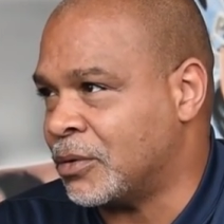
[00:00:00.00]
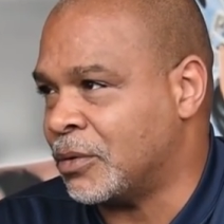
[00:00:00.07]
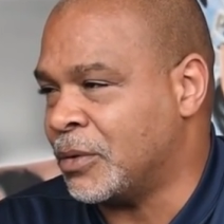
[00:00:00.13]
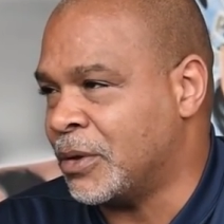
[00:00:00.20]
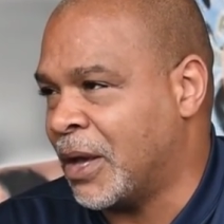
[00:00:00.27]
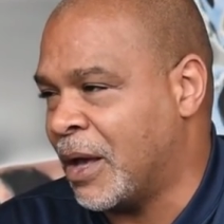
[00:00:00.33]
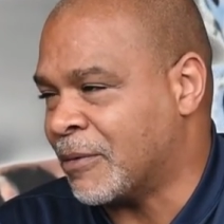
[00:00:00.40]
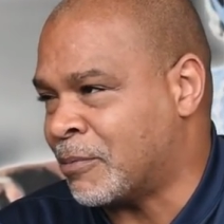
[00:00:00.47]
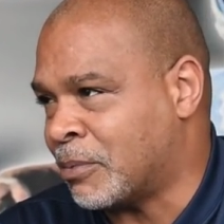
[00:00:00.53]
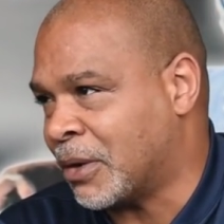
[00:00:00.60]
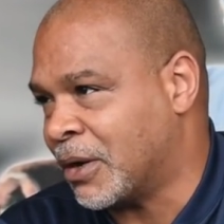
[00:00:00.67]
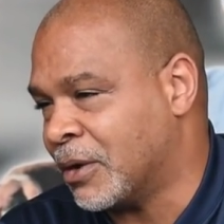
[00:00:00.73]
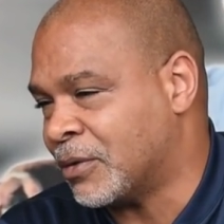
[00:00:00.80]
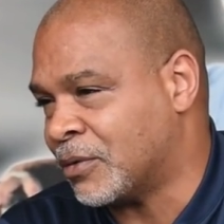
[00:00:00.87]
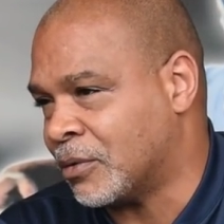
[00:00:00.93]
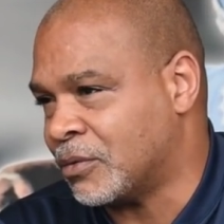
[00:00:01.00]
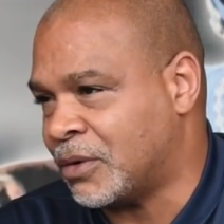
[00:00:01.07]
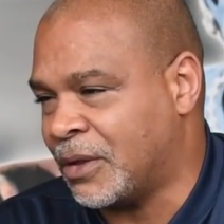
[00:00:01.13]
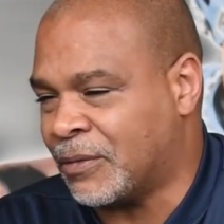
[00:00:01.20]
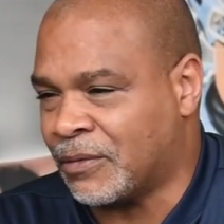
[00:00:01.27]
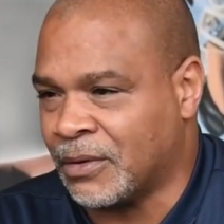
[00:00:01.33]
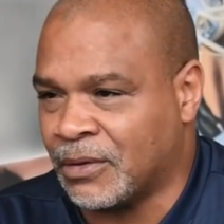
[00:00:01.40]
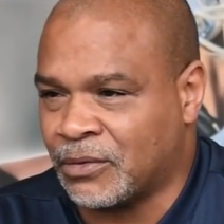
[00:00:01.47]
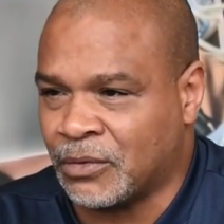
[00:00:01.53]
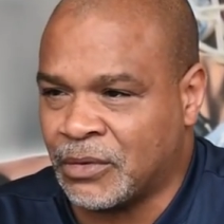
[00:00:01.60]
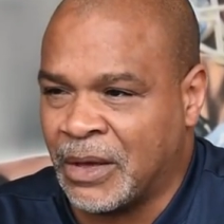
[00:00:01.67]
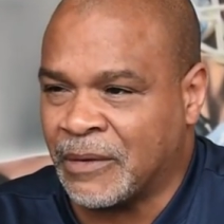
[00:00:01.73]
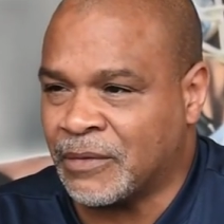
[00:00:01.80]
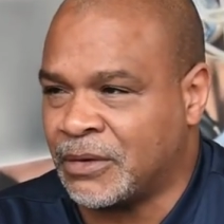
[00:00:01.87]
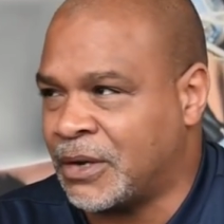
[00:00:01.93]
Do you have players on defense? Do
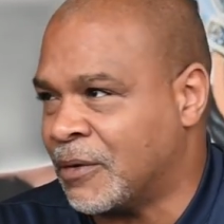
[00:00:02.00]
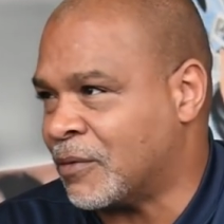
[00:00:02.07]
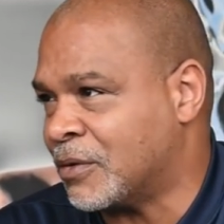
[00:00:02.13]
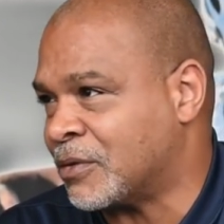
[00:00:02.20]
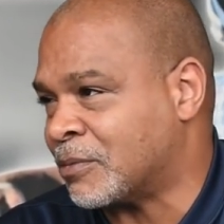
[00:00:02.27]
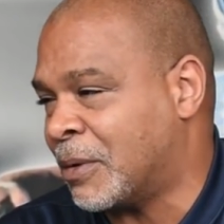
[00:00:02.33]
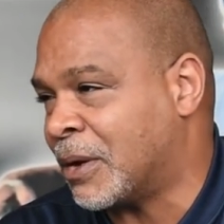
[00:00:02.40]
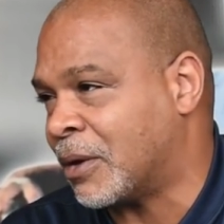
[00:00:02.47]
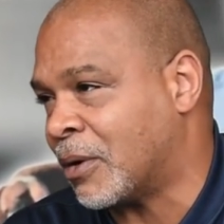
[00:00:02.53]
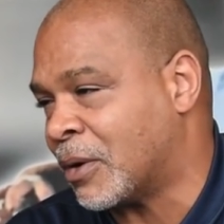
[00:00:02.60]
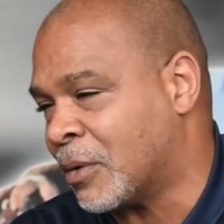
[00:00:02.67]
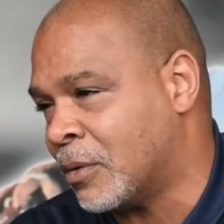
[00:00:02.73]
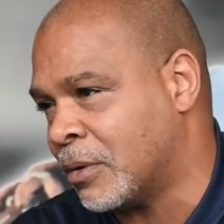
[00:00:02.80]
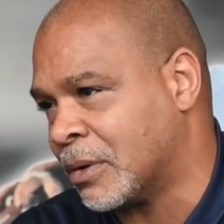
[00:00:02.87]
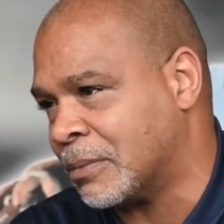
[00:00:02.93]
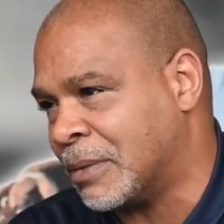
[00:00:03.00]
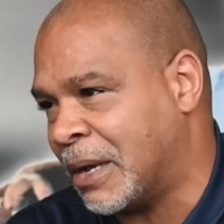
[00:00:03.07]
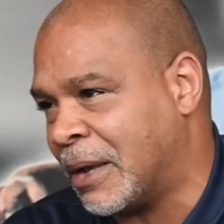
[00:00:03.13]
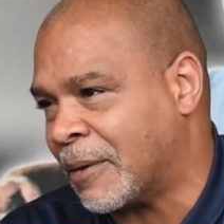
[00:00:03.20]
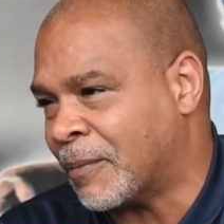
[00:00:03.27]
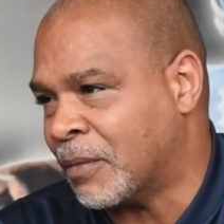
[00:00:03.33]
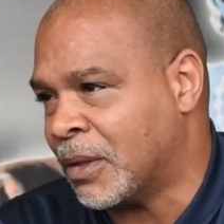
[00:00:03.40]
you have a difference maker at quarterback?